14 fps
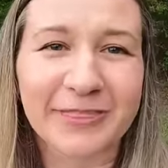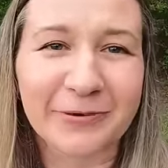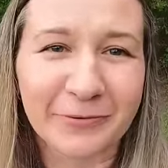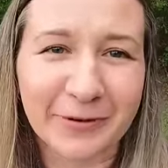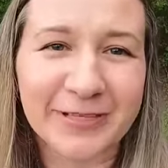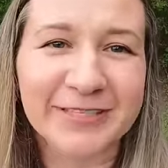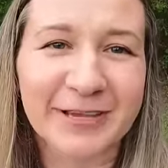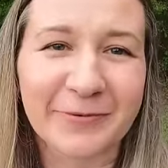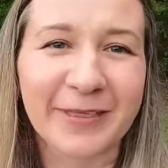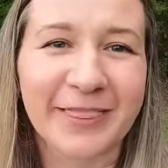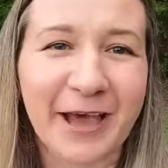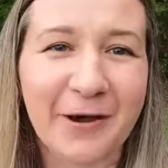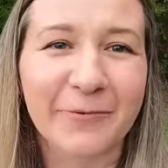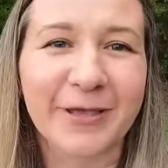the ones that we
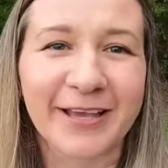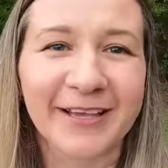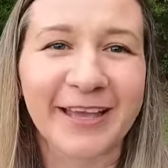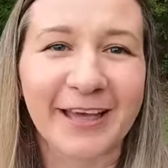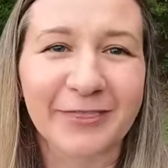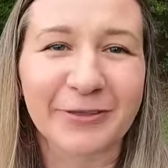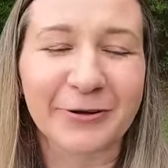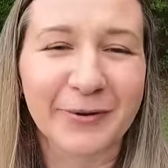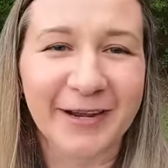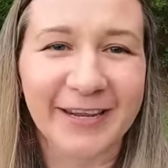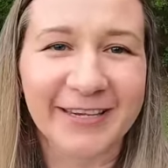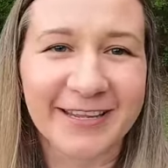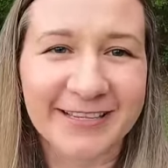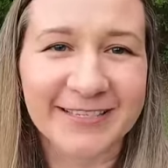thought we could get through
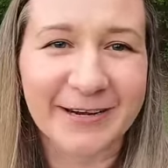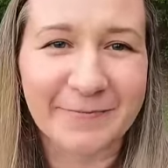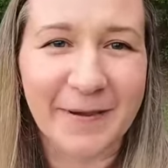in a decent